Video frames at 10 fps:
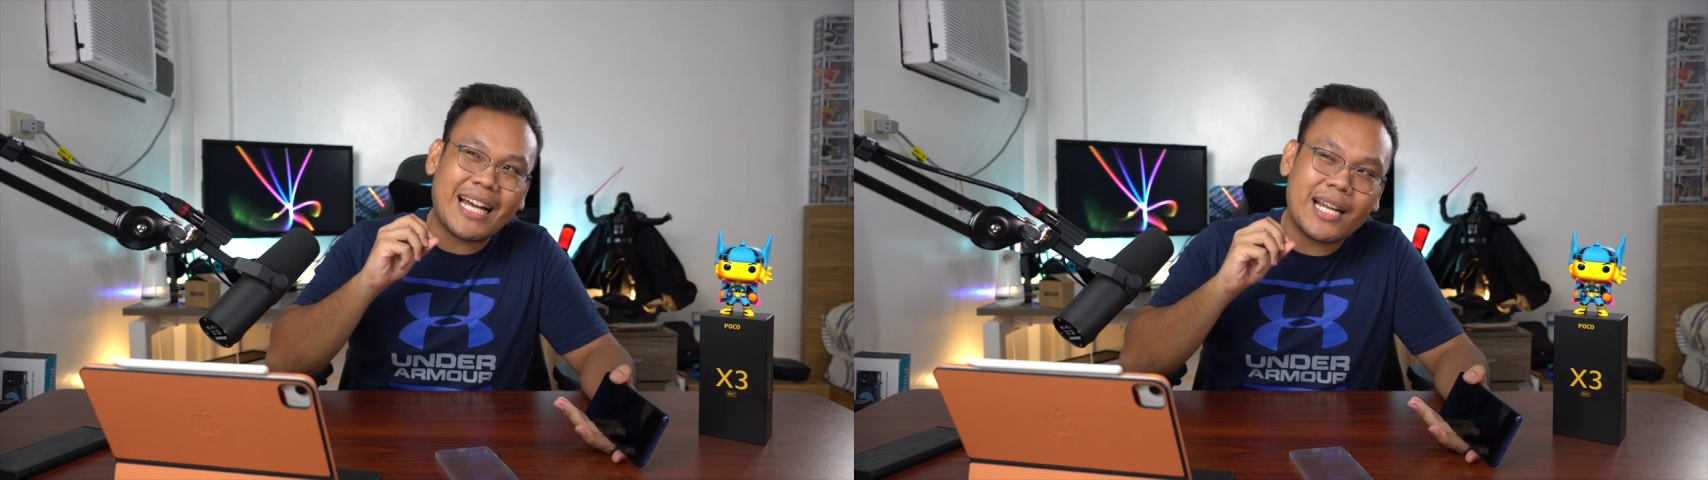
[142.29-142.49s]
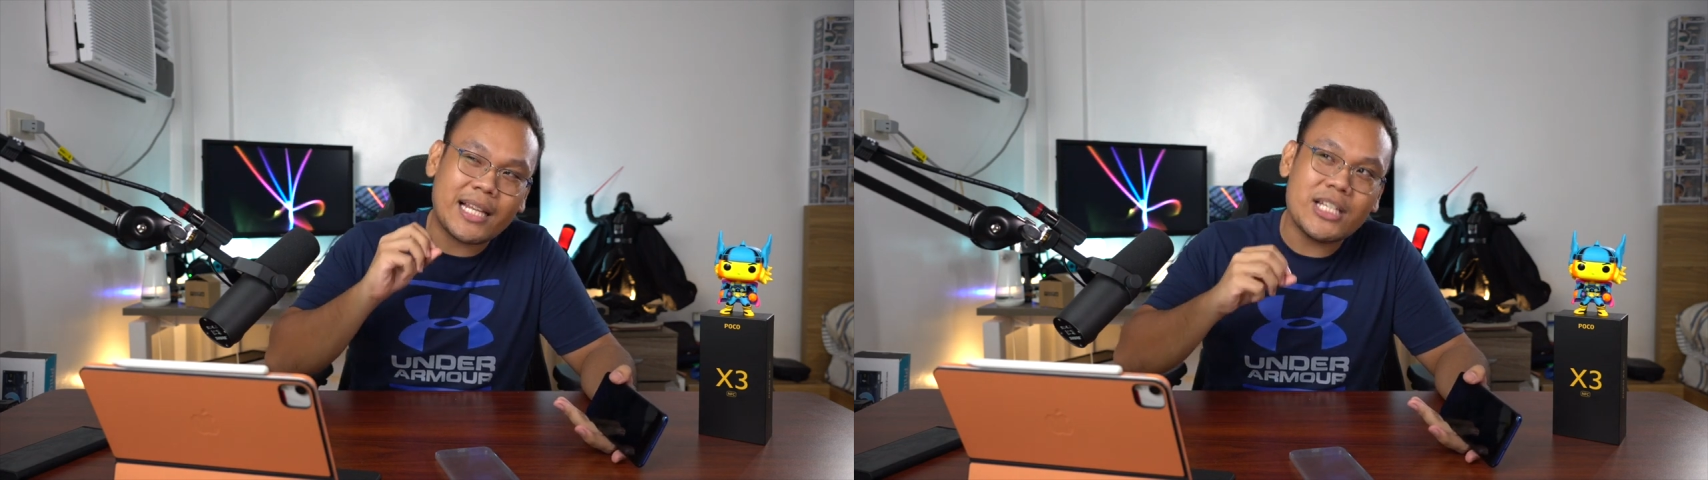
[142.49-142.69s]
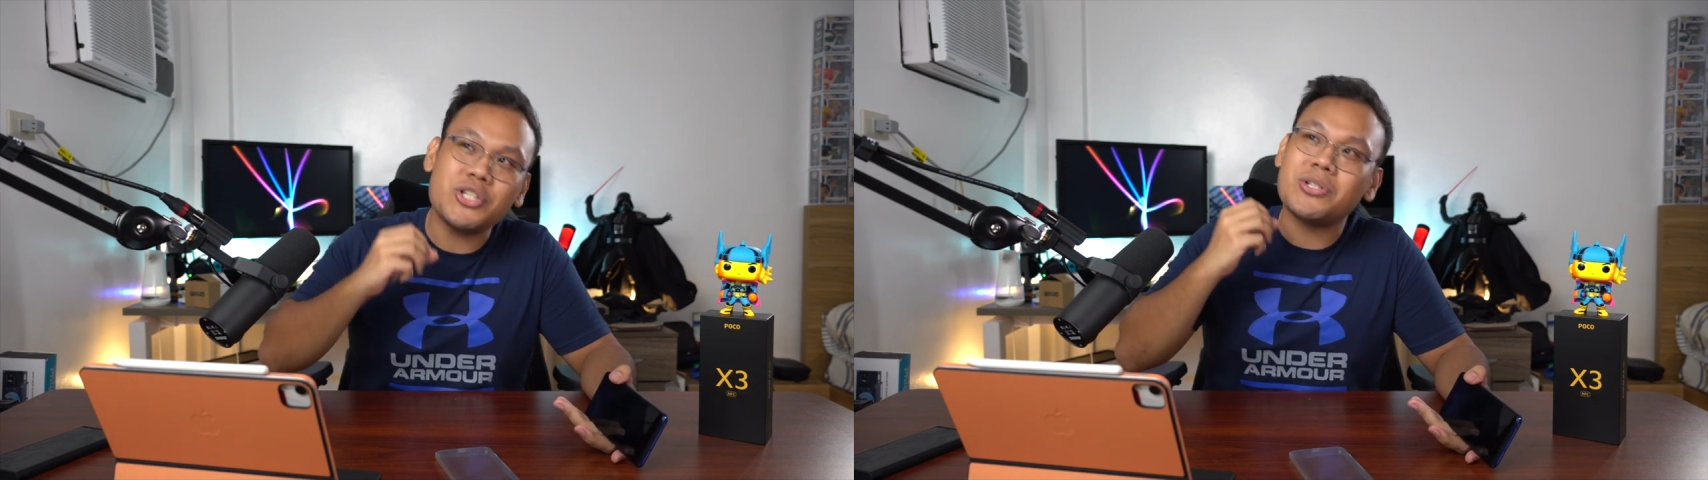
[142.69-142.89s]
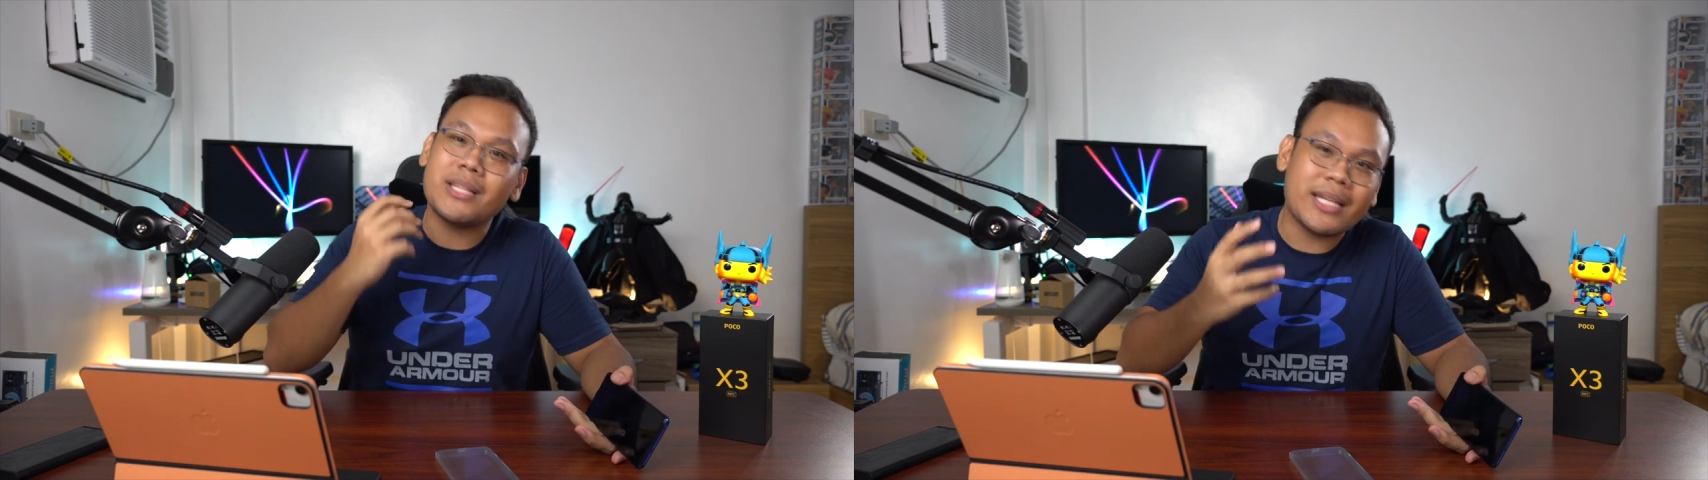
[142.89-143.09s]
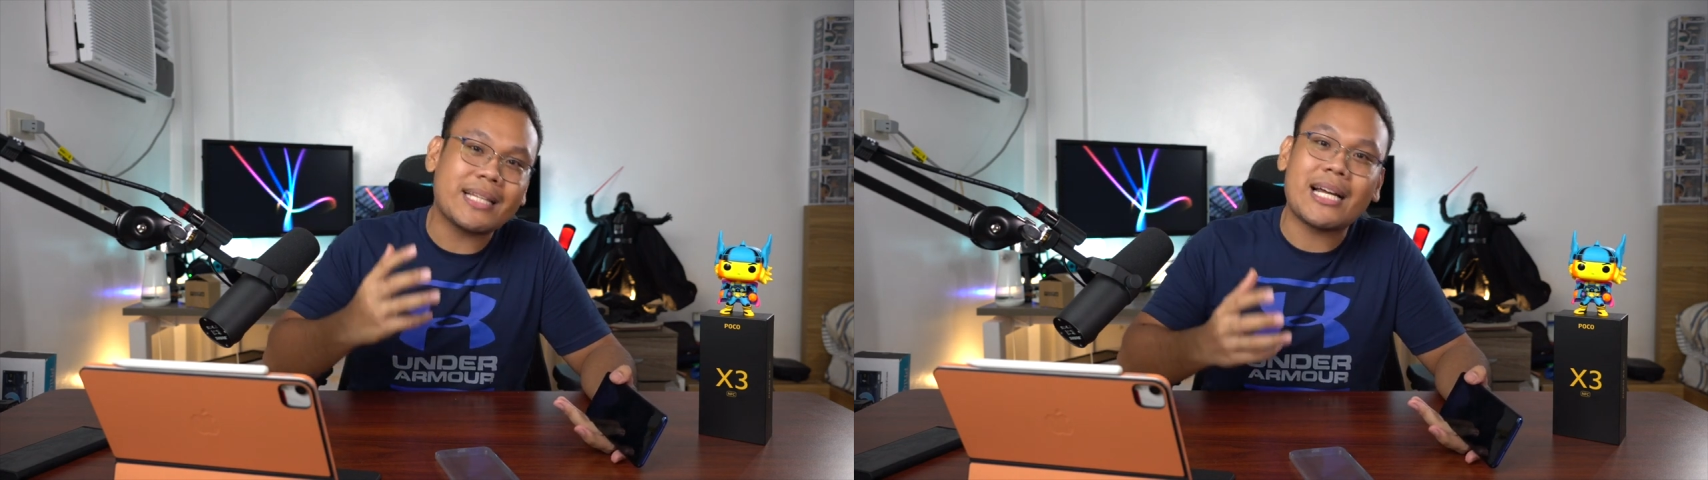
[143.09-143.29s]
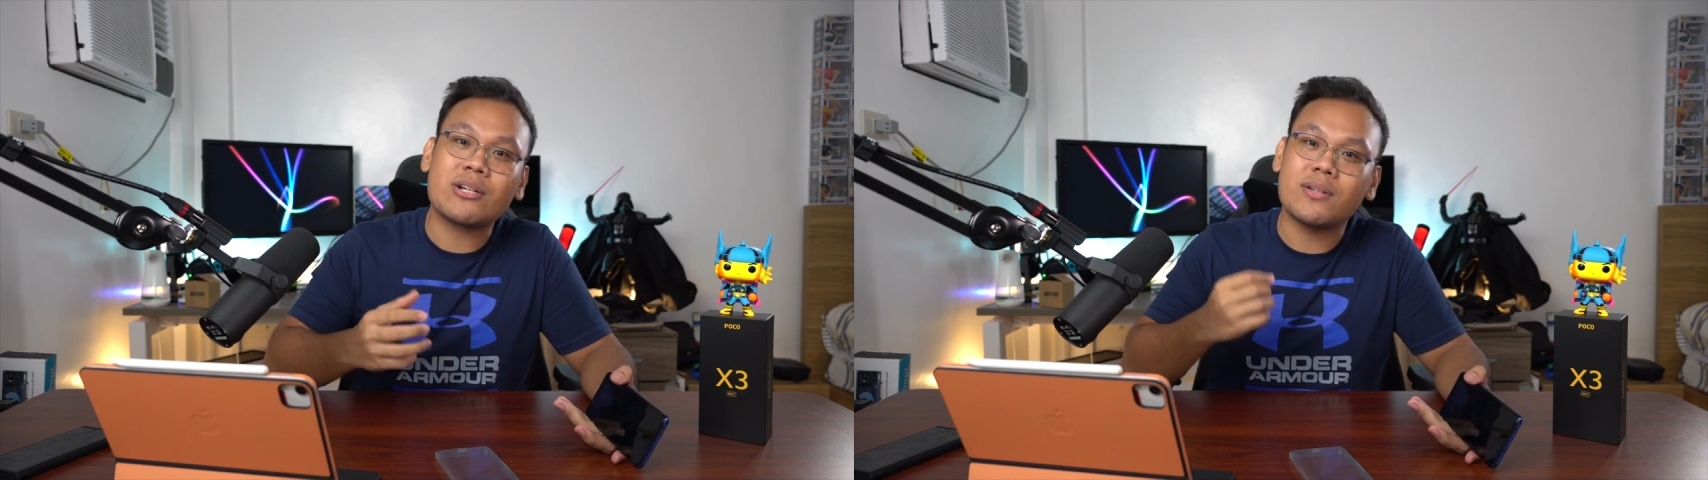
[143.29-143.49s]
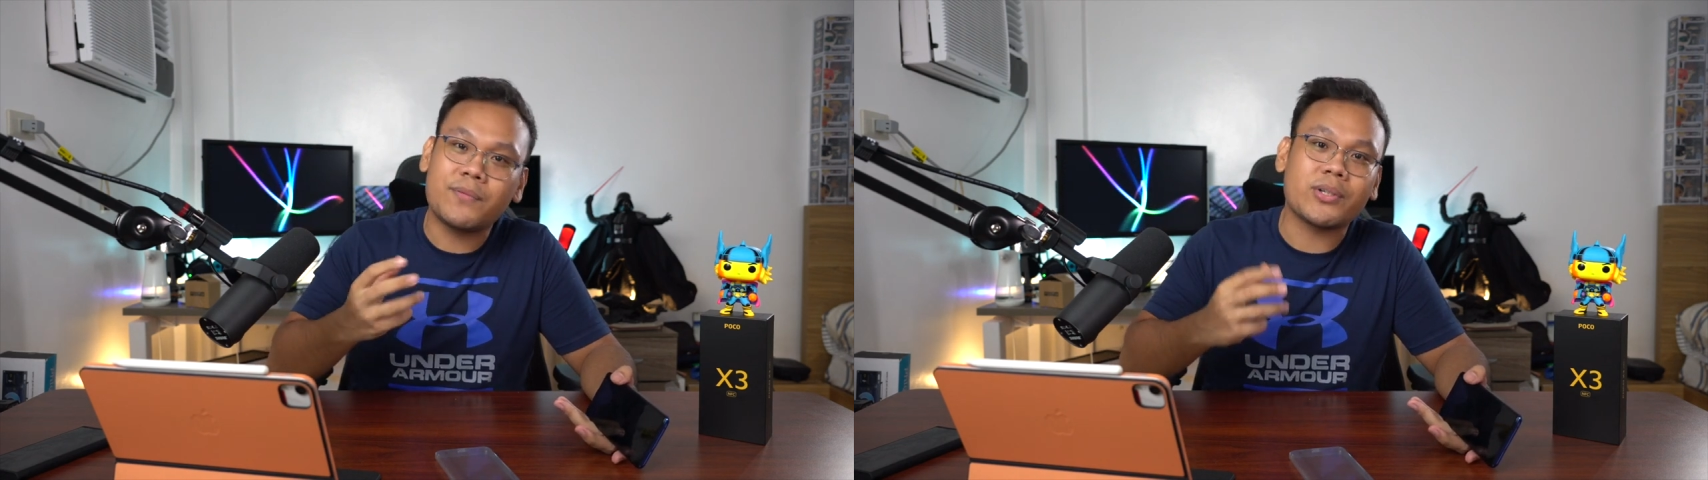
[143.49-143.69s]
an additional 3,000,